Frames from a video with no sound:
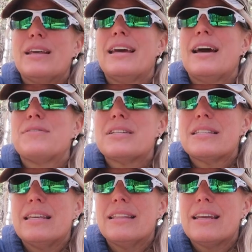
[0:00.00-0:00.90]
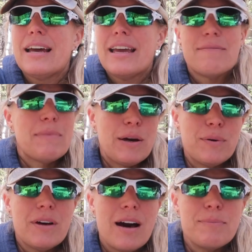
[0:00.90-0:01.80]
They have to see that I have my
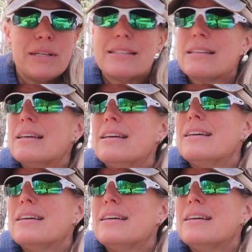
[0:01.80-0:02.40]
own hobbies.